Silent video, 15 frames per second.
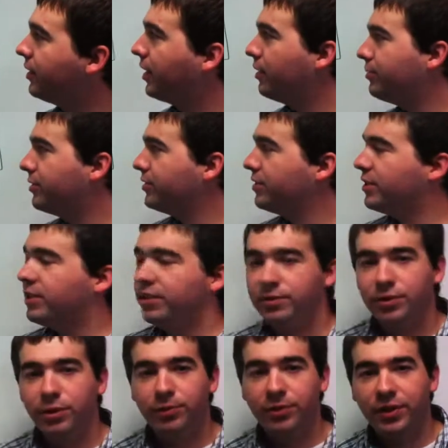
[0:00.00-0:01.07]
options there.
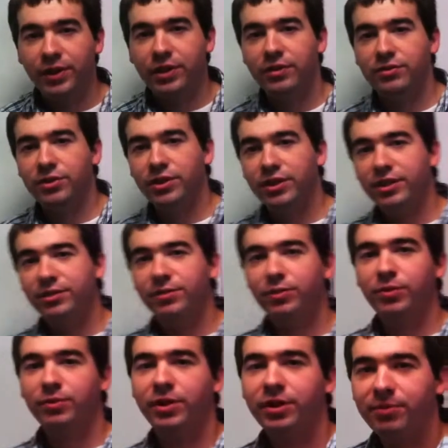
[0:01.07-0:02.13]
Hopefully that gives you all
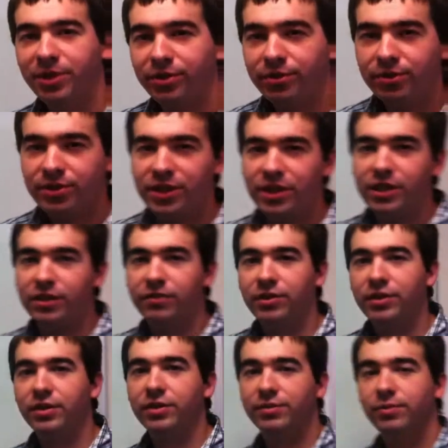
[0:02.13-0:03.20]
a better understanding of
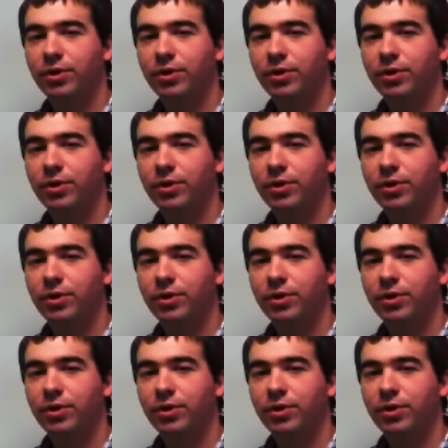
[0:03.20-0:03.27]
the